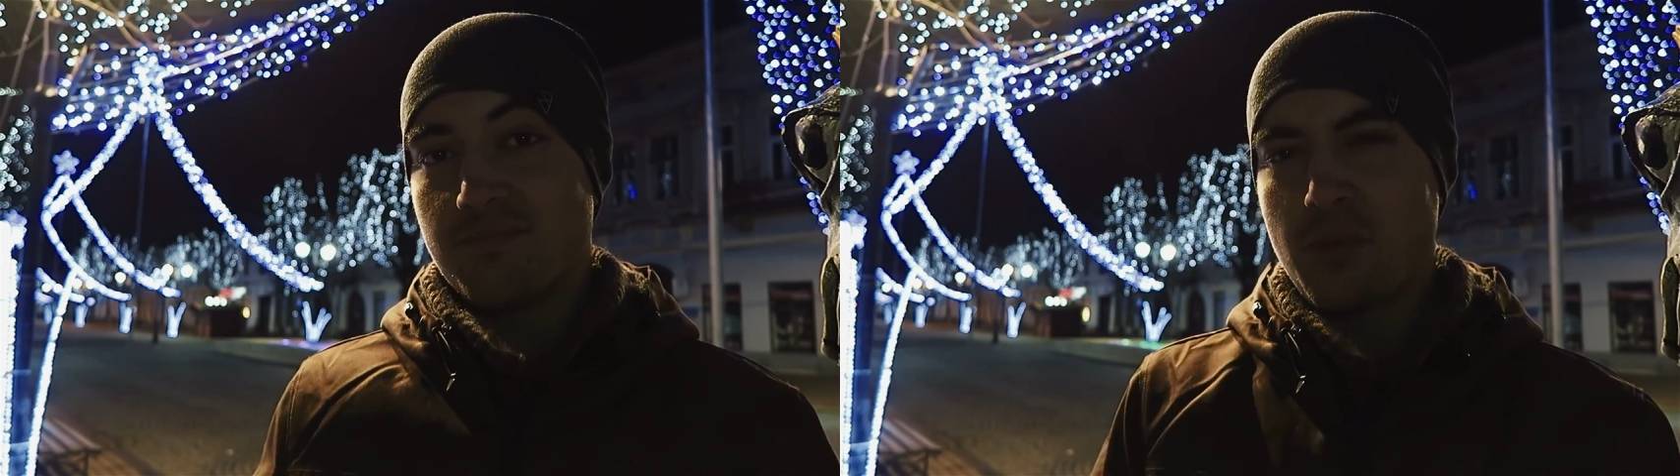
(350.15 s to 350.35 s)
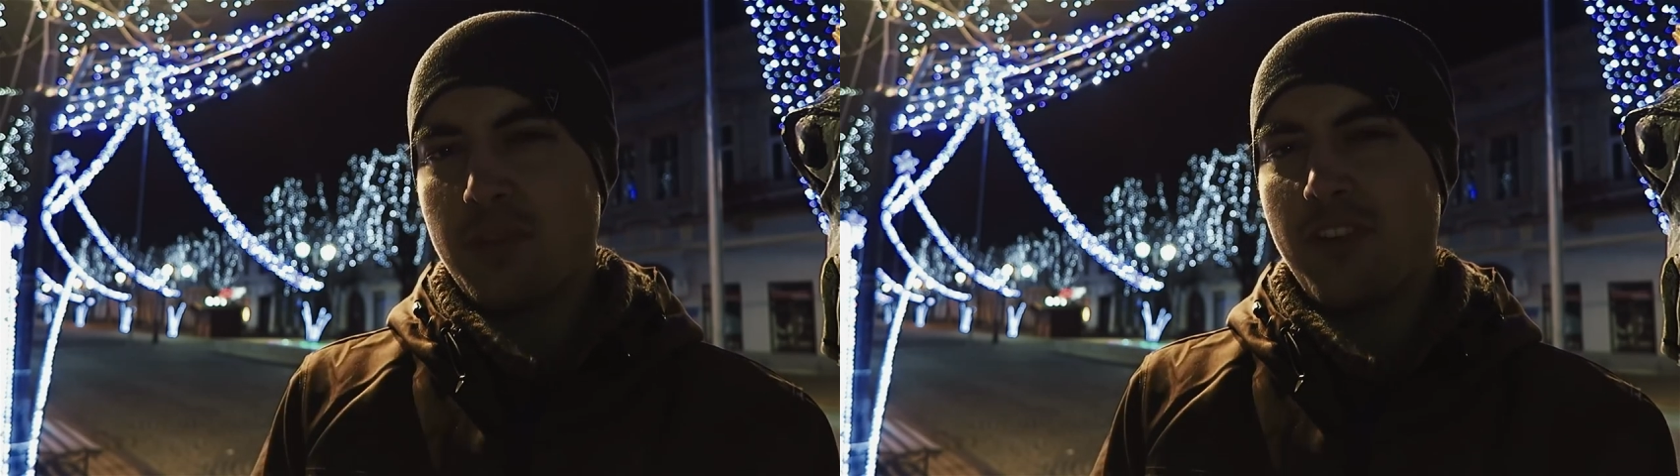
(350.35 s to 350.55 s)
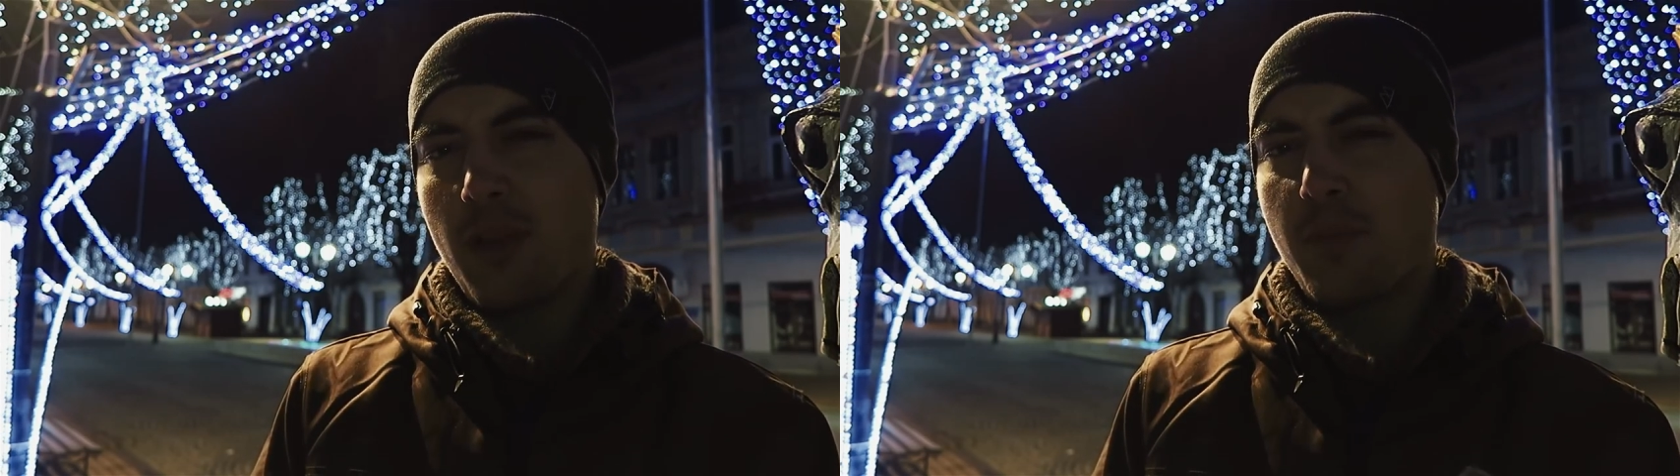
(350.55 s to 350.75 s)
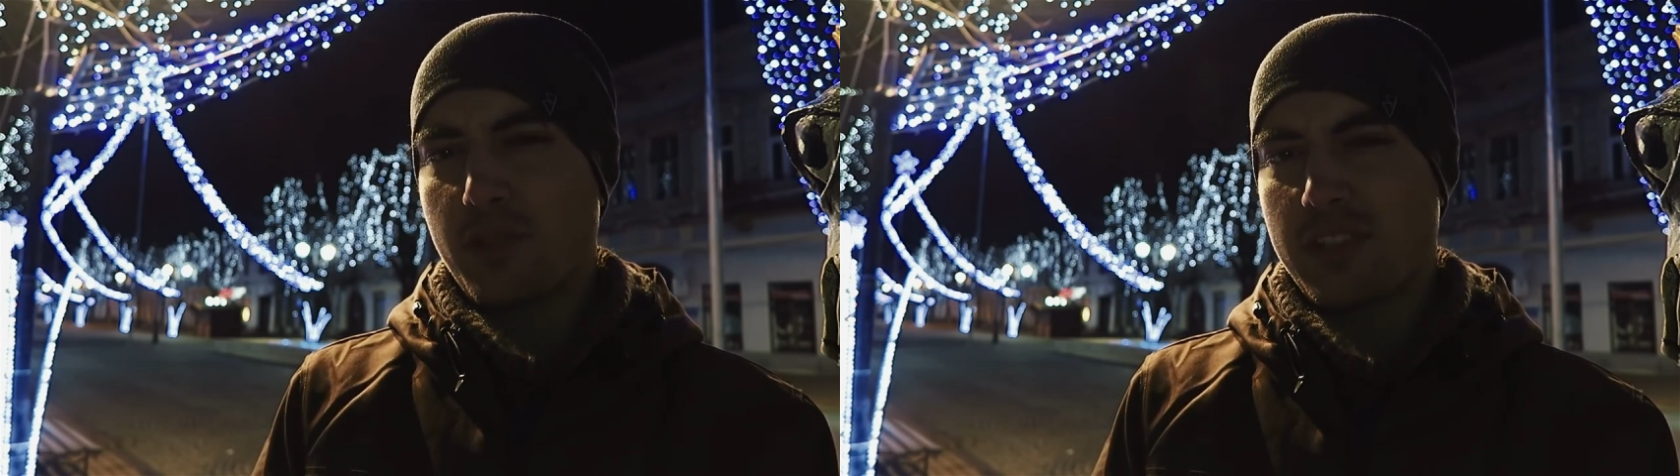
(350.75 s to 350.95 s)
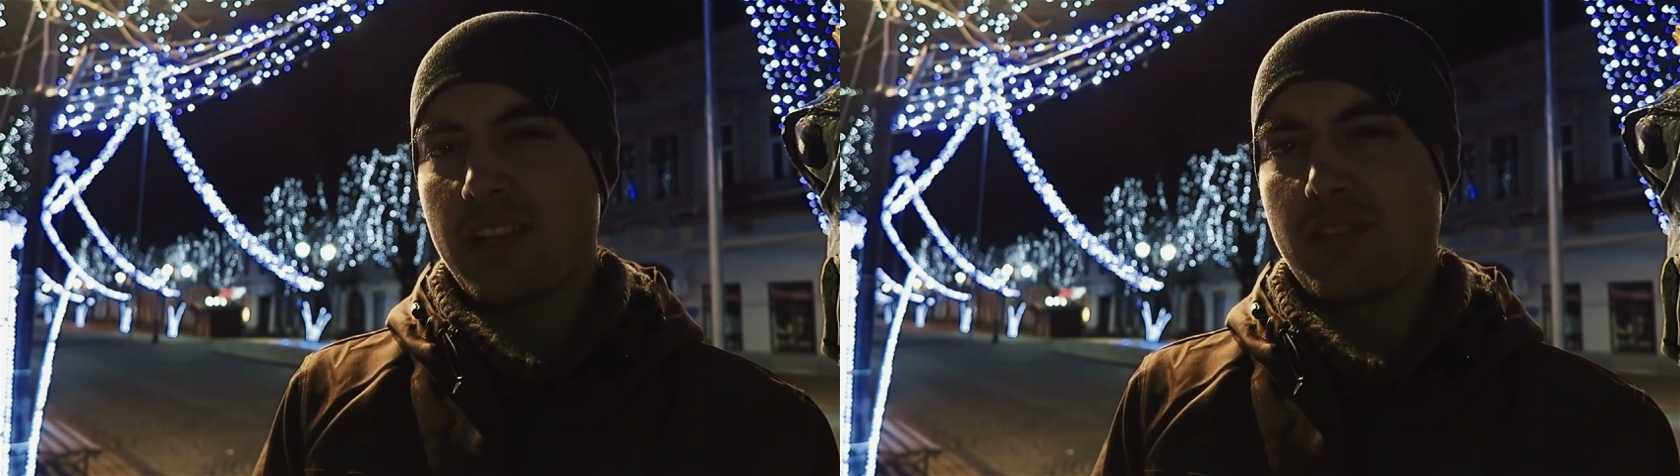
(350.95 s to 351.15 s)
You develop
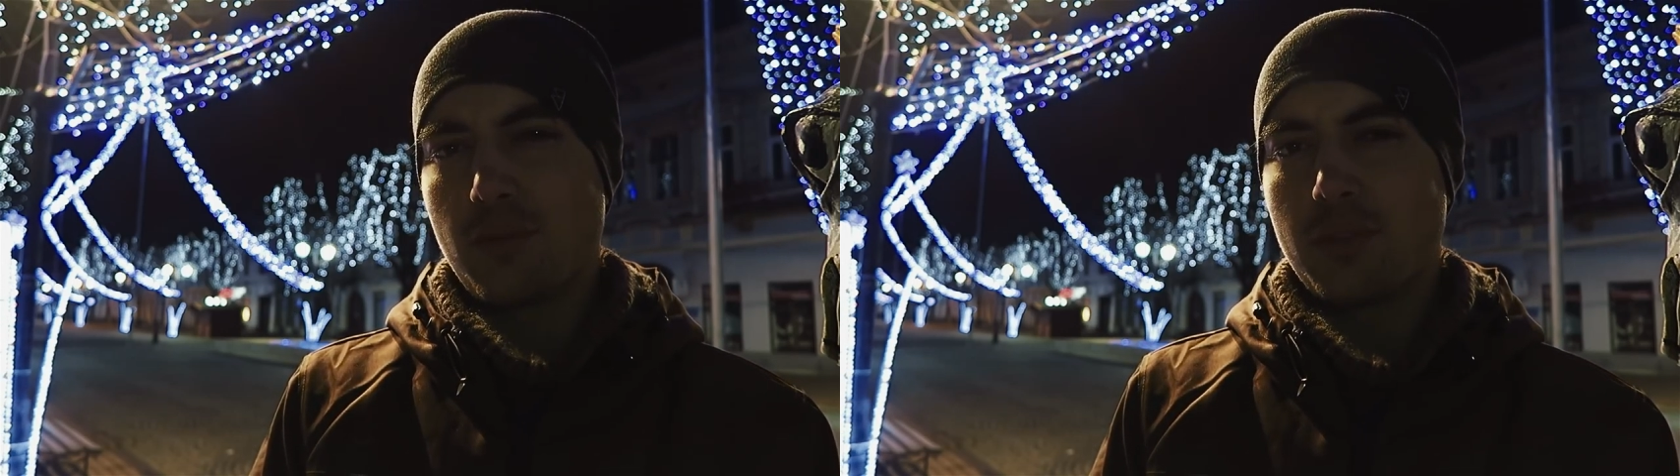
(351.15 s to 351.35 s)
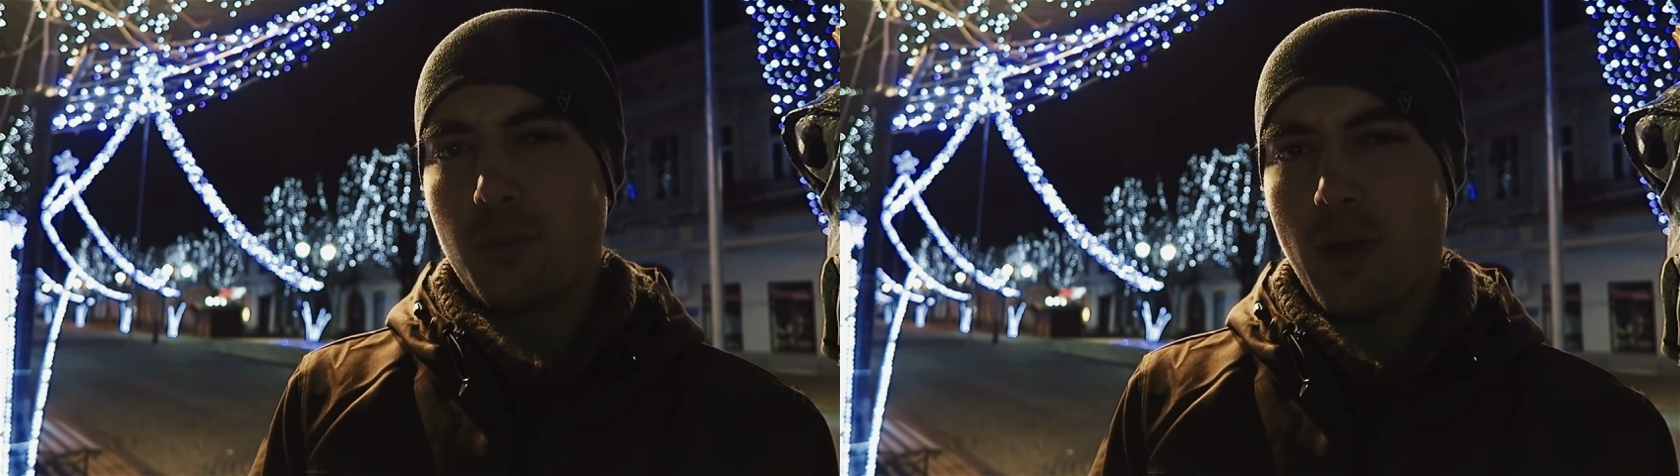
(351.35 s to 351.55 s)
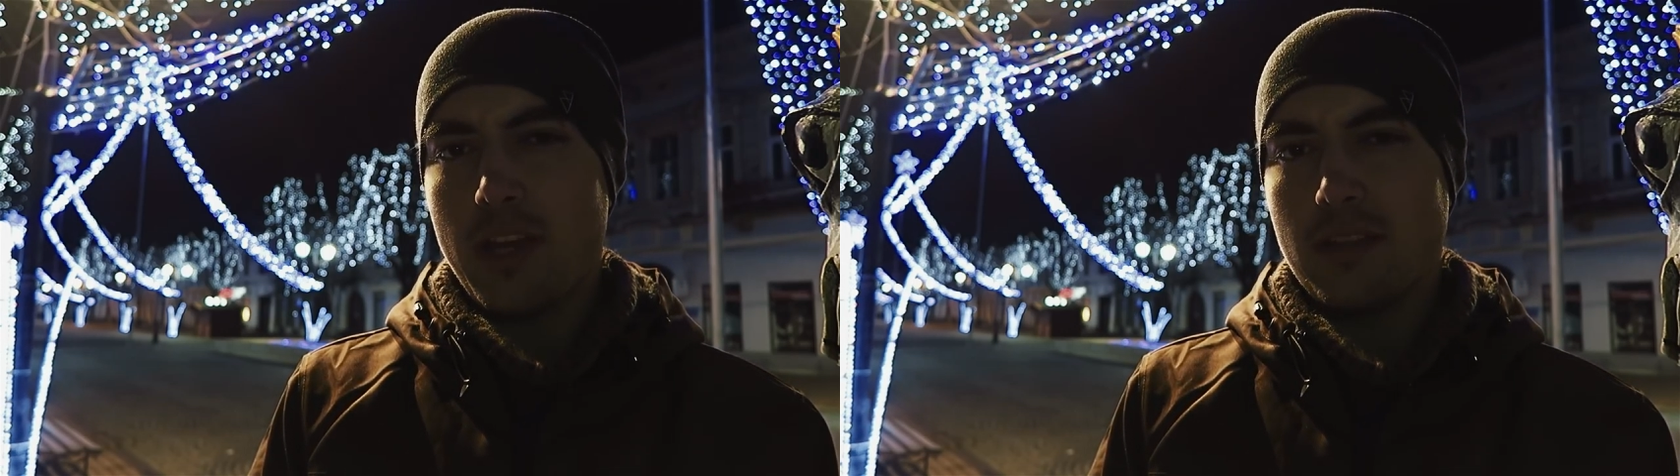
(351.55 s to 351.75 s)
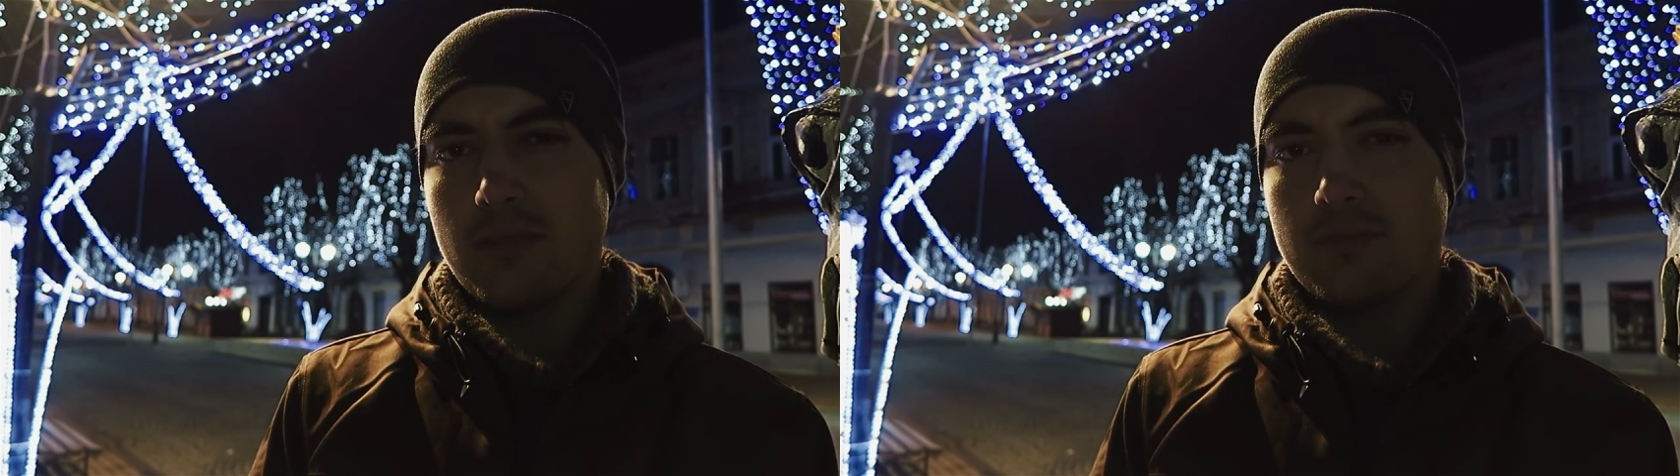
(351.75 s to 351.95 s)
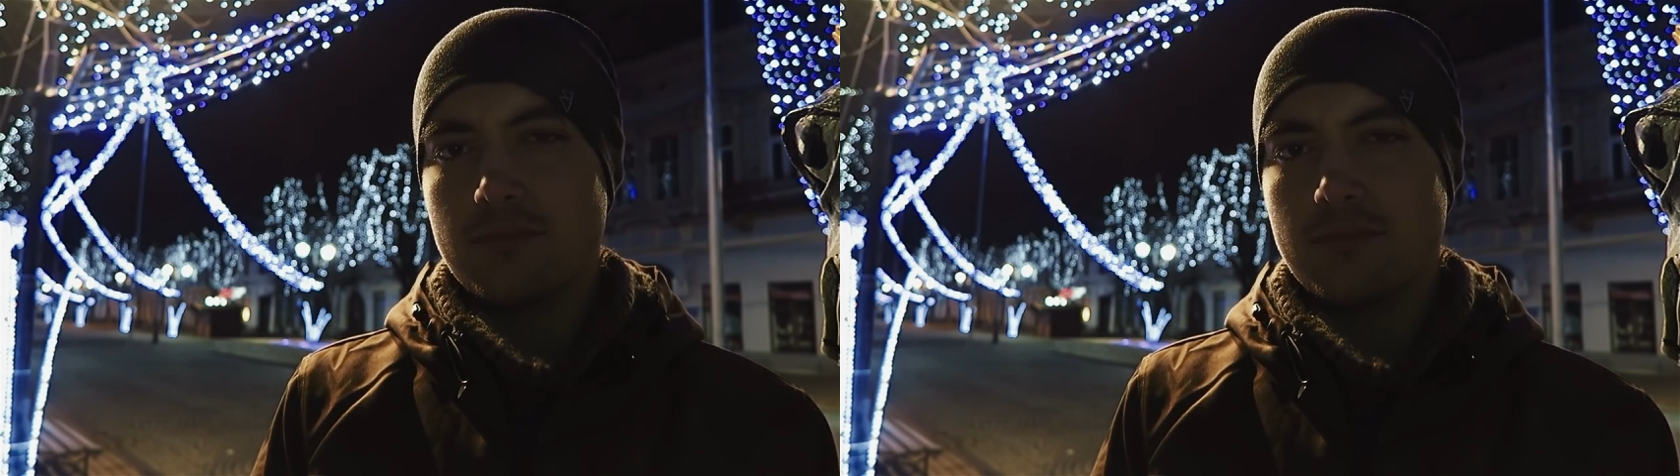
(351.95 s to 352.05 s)
your skills on the way.